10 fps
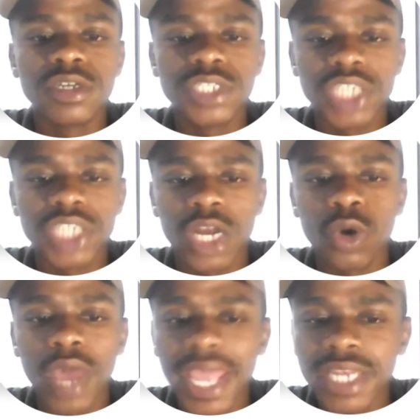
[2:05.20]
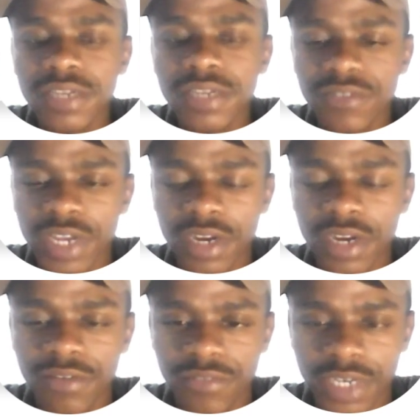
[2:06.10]
shallow and very
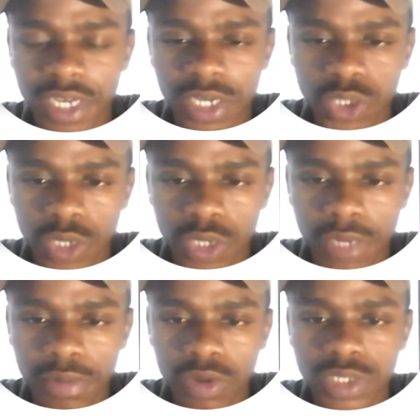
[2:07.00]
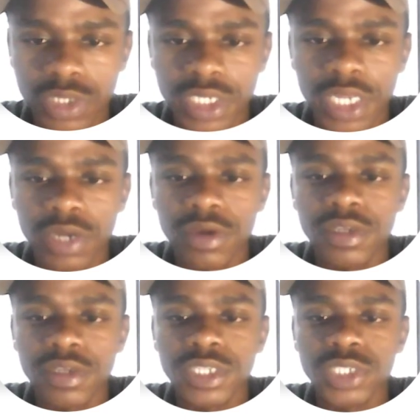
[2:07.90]
infertile soil, because the
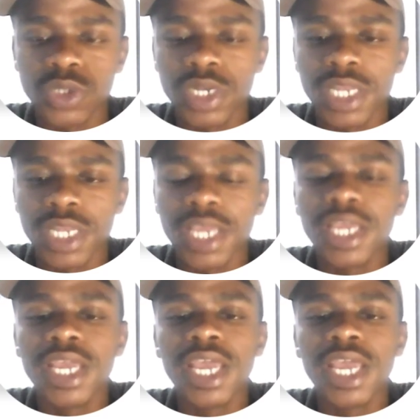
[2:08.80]
soil there,